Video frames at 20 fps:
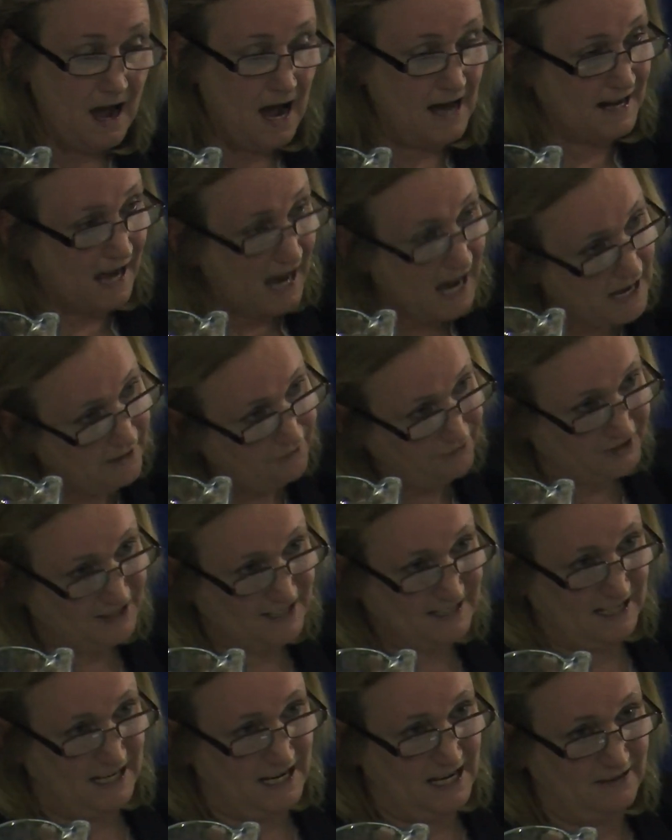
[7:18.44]
And I have to
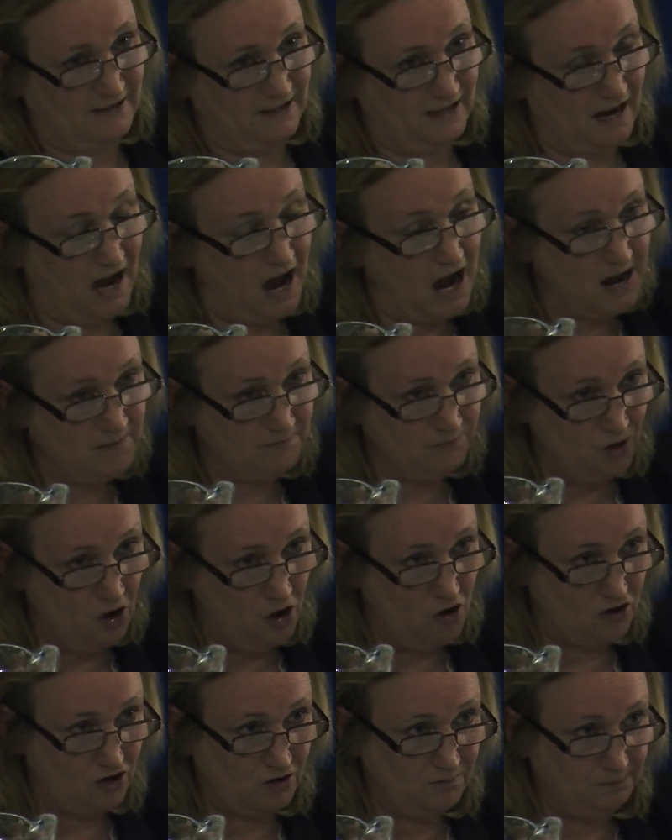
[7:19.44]
say that I am
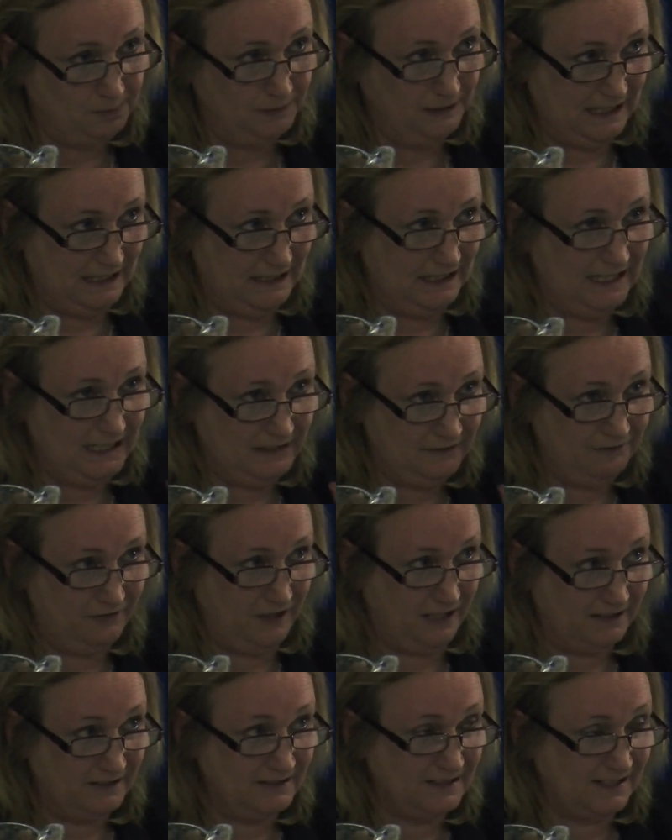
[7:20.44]
not completely
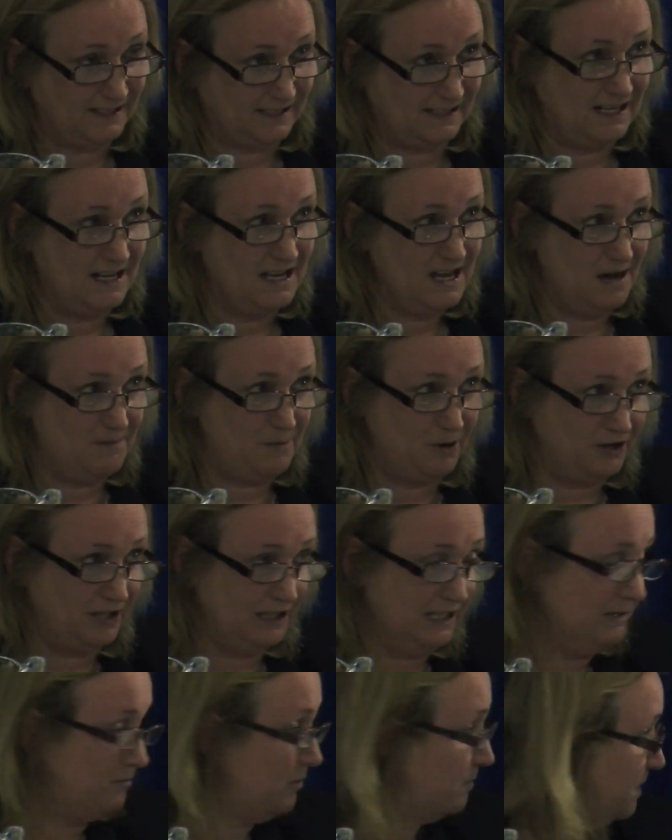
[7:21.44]
convinced about the
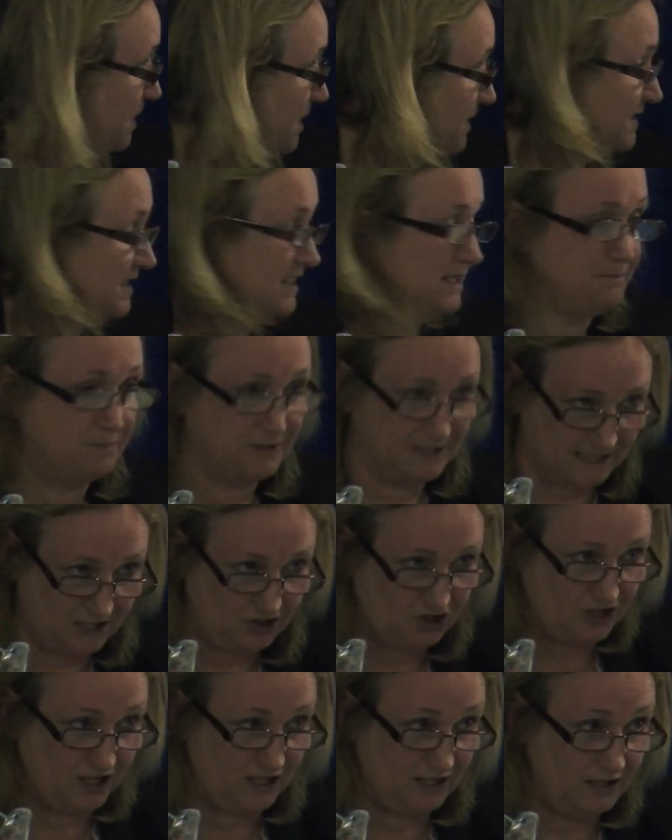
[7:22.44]
Labour Party's
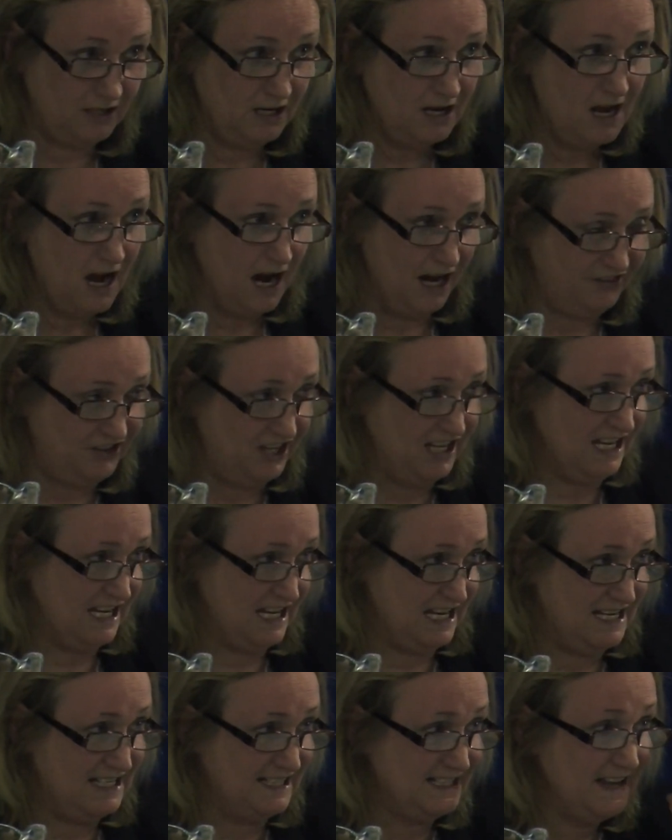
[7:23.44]
position. I think
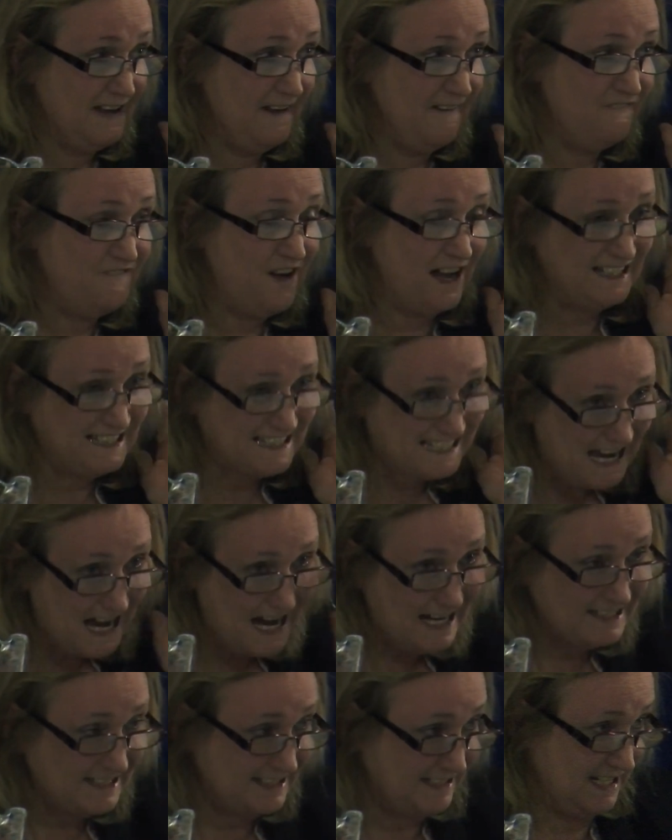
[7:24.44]
it is
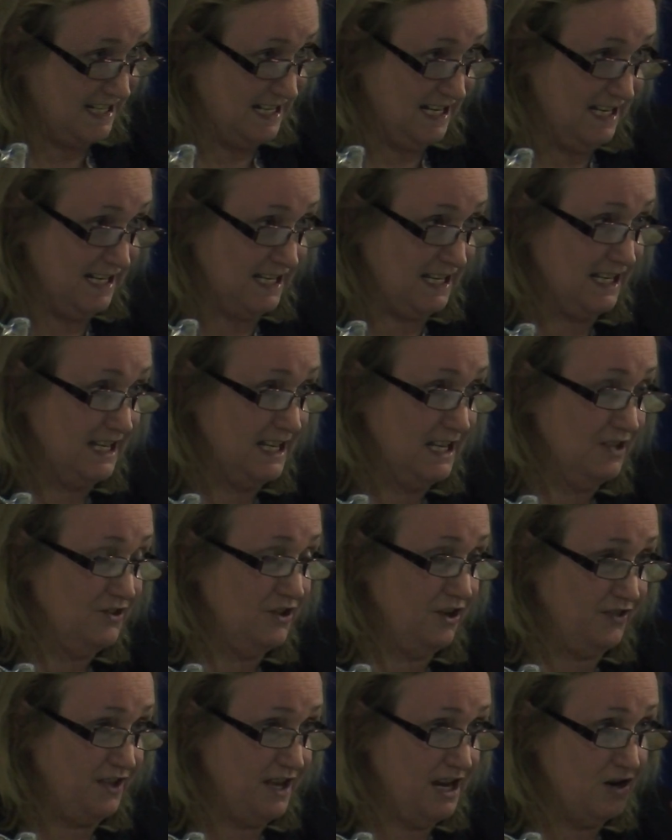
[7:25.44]
fantastic
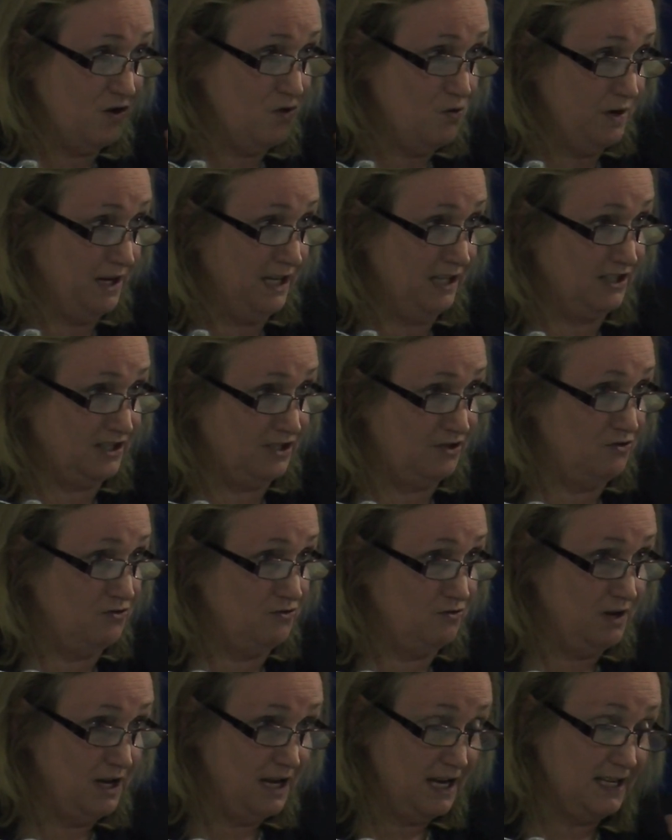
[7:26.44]
that they are going
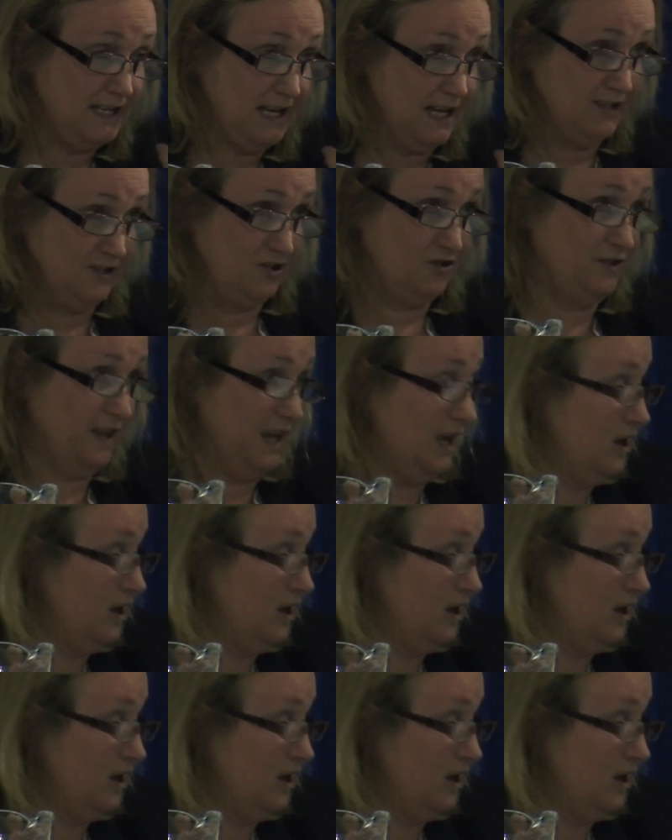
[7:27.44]
to cancel the